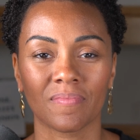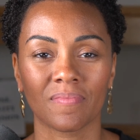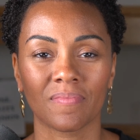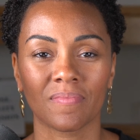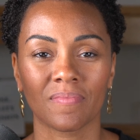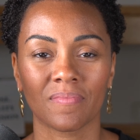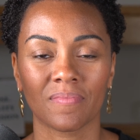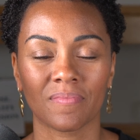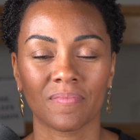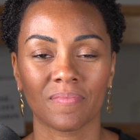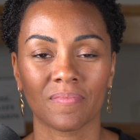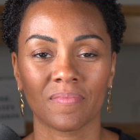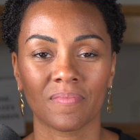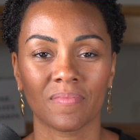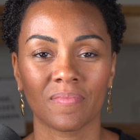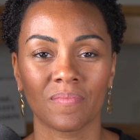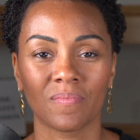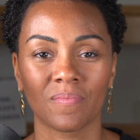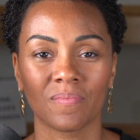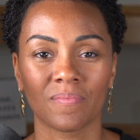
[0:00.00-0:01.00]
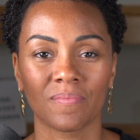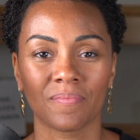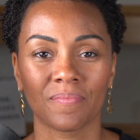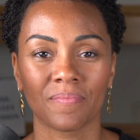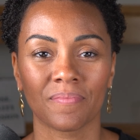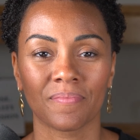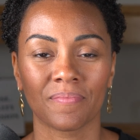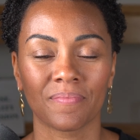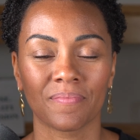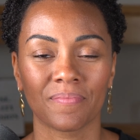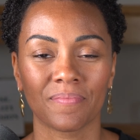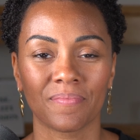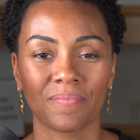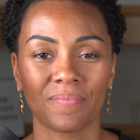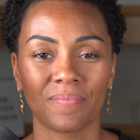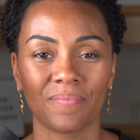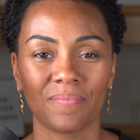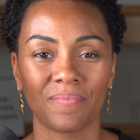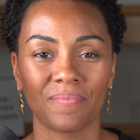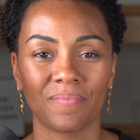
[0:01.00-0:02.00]

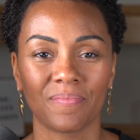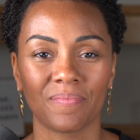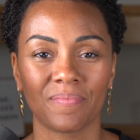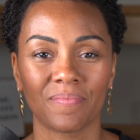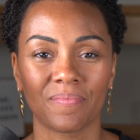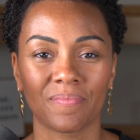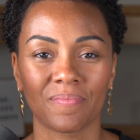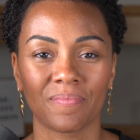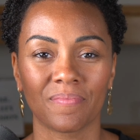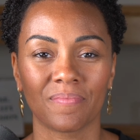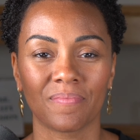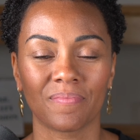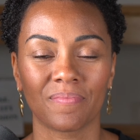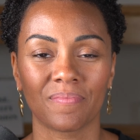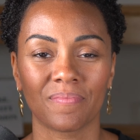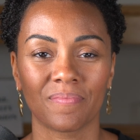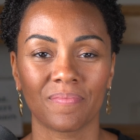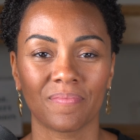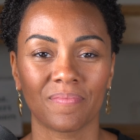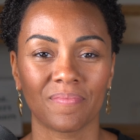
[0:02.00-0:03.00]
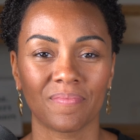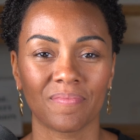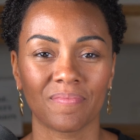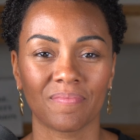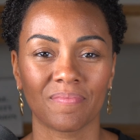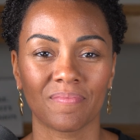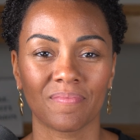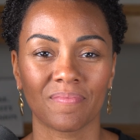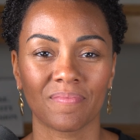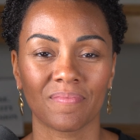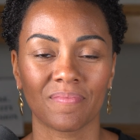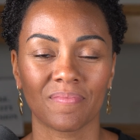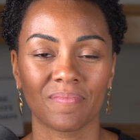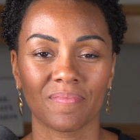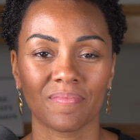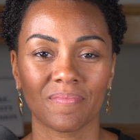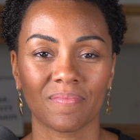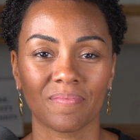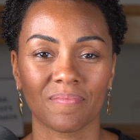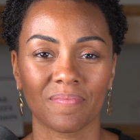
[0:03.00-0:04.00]

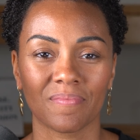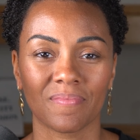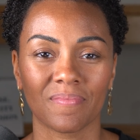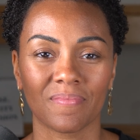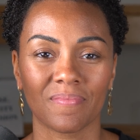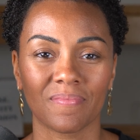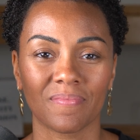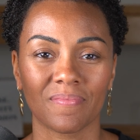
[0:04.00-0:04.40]
The person shown says nothing.